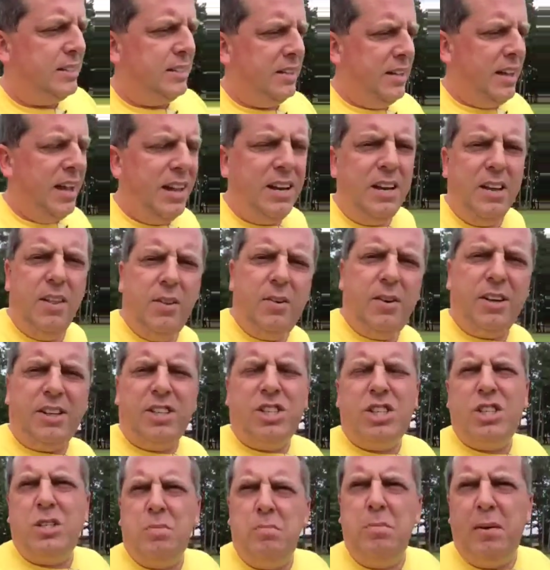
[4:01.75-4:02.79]
see, any other
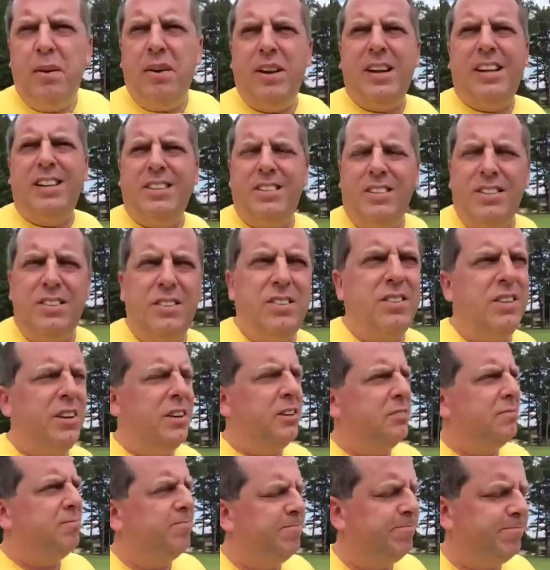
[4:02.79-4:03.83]
experiences?
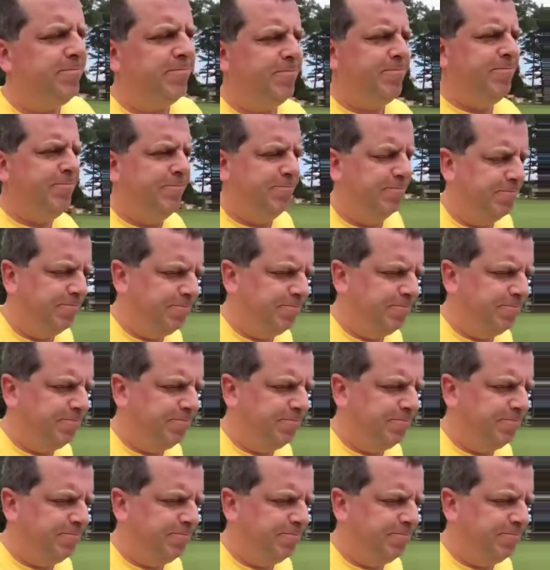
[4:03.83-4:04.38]
Maybe